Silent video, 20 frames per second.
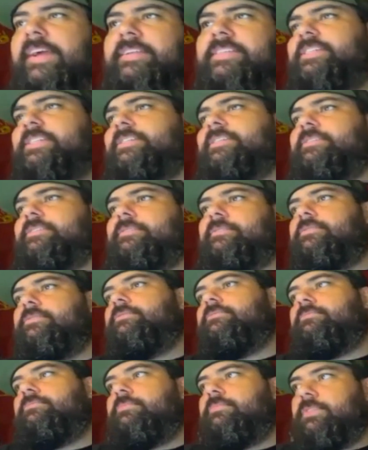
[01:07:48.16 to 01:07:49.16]
just
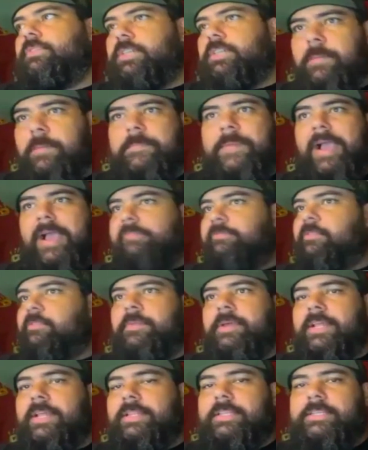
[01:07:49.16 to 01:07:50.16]
come back
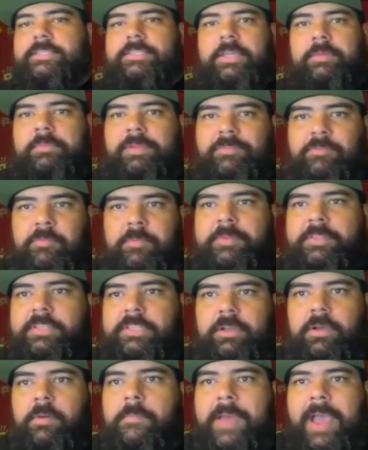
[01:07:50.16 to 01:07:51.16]
from it at the same level, but to
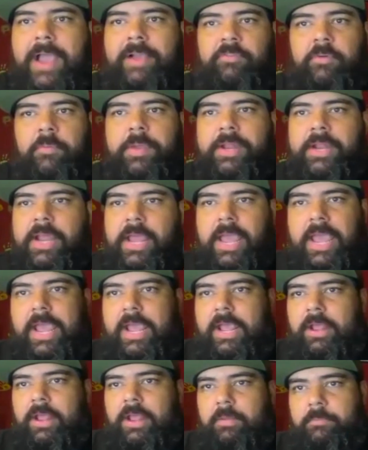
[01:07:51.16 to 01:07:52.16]
come back from it
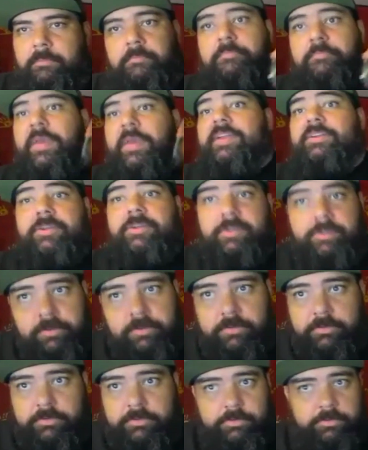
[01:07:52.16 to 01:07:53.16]
better,
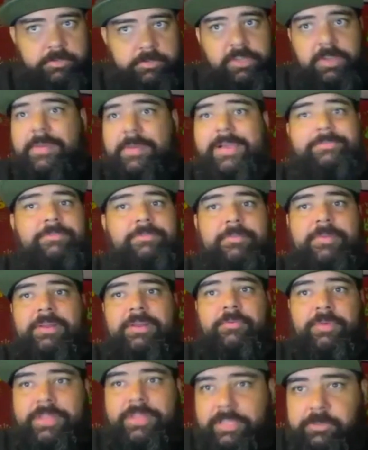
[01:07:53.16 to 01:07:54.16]
to come back from it
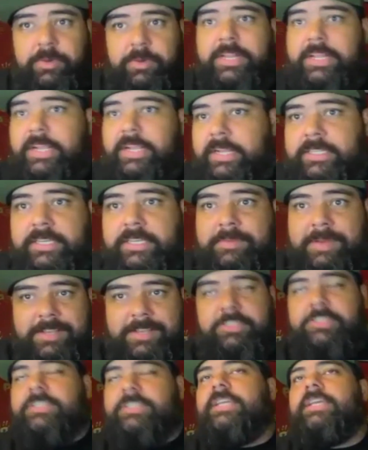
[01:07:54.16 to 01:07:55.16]
and win the 2019
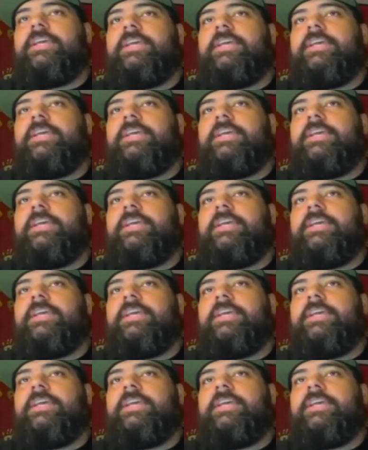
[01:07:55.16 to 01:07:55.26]
Masters. Like,